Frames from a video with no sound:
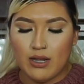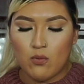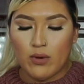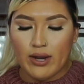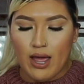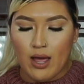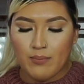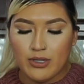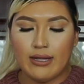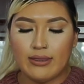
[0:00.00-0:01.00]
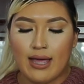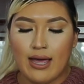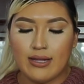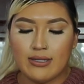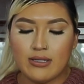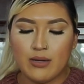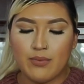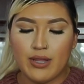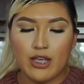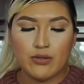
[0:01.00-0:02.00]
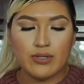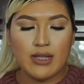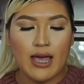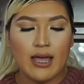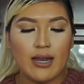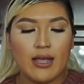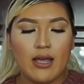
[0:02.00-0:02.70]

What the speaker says: Like, what happened that December that you said